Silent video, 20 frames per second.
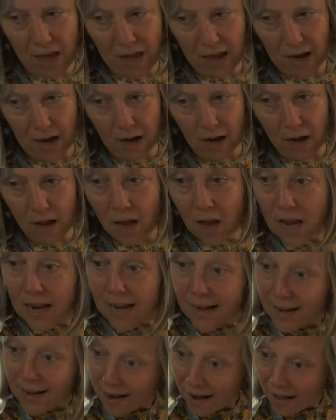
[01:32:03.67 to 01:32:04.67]
thing.
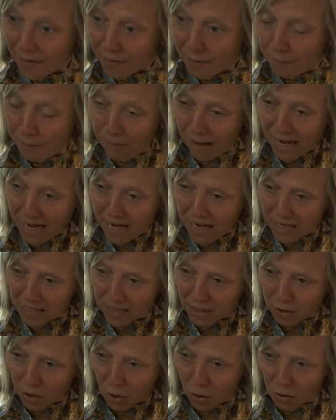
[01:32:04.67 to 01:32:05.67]
Yeah, the
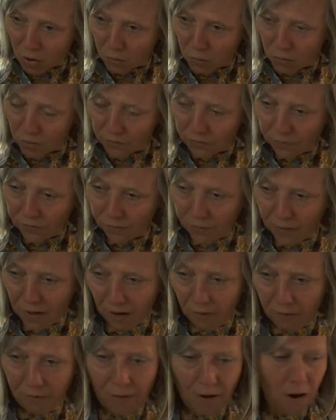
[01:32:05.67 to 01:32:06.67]
baking soda would
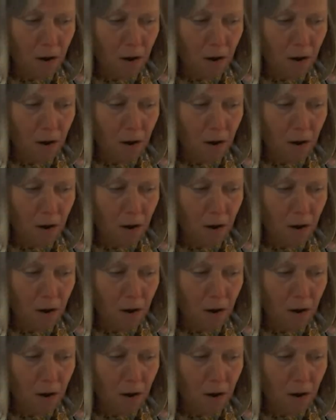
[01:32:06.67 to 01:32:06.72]
fluff